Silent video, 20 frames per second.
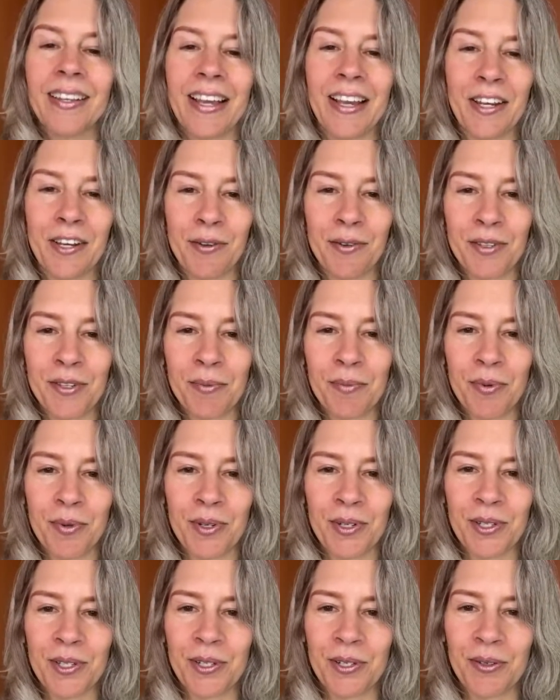Thank you,
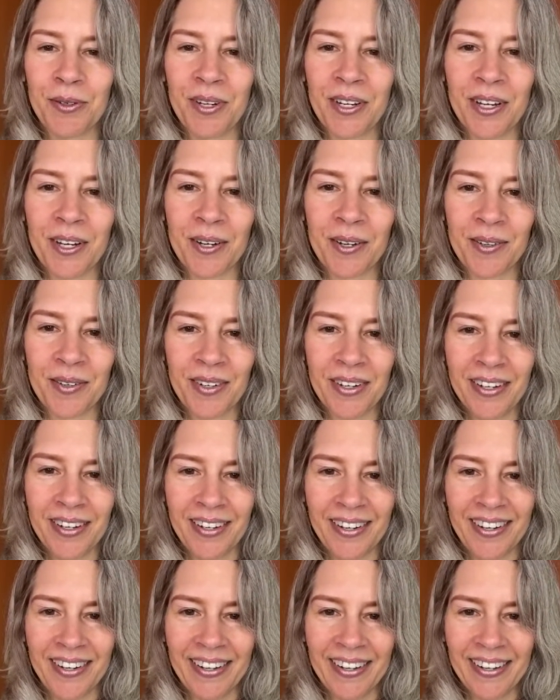Support
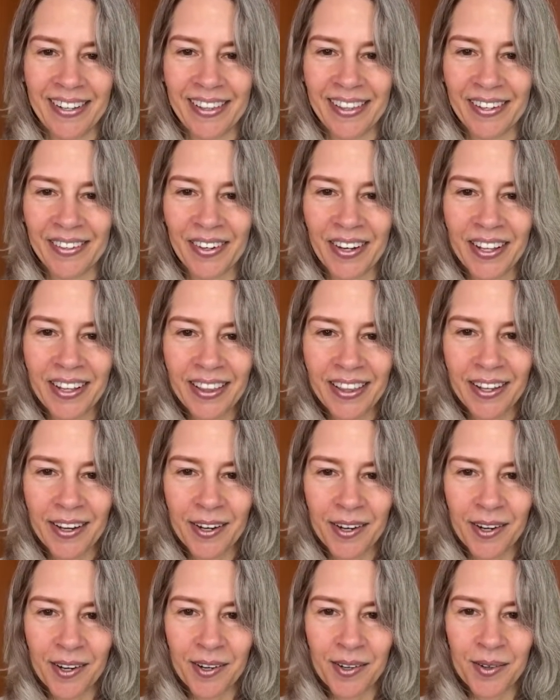Studio. Hello,
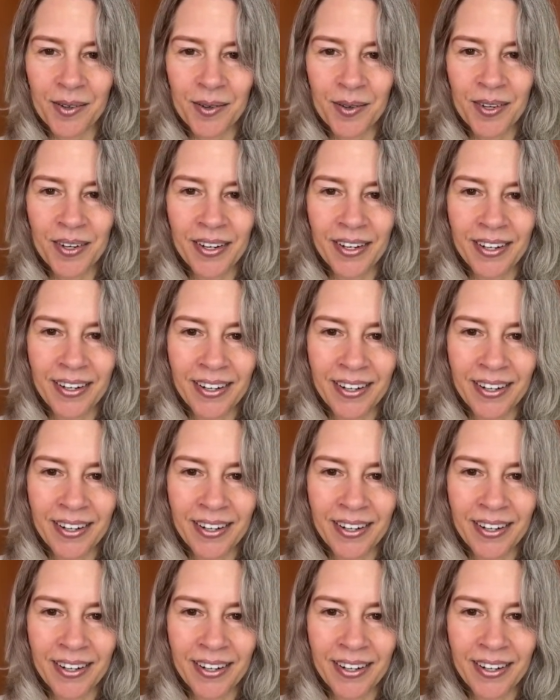hello.